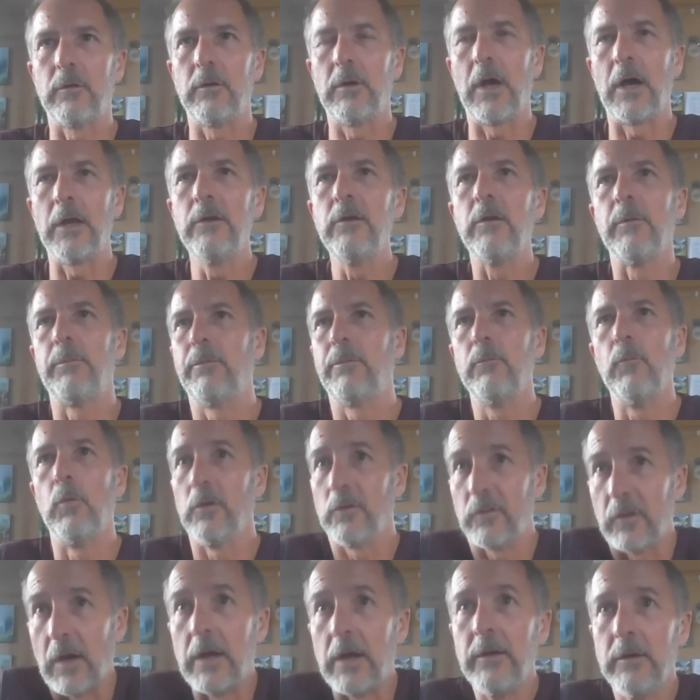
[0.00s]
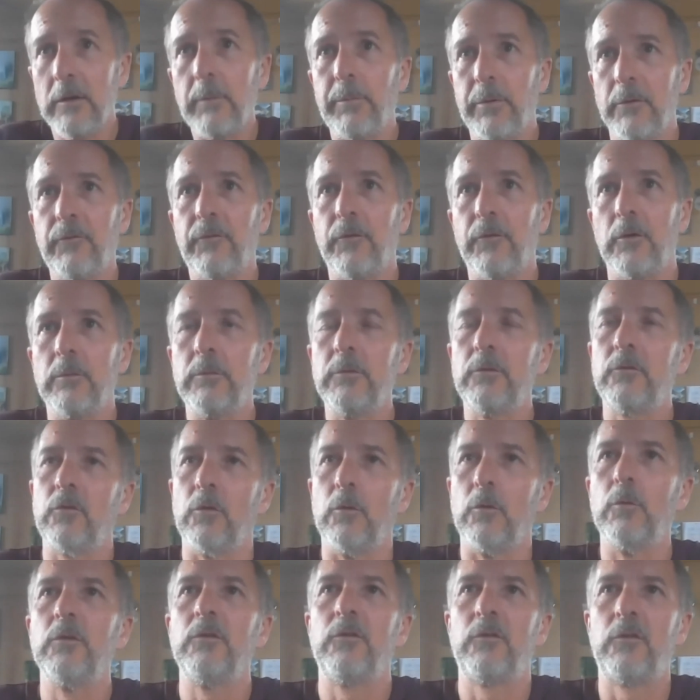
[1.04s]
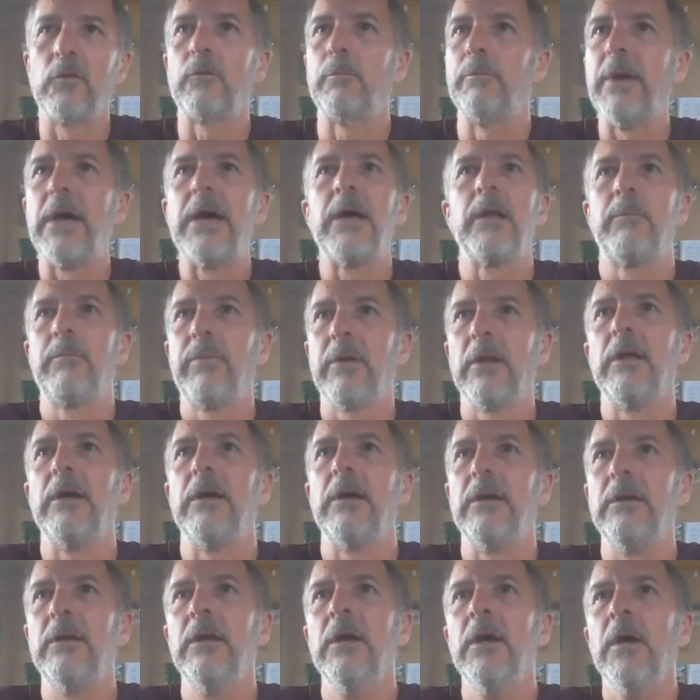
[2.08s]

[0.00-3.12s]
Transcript: underperformance or was just bad play.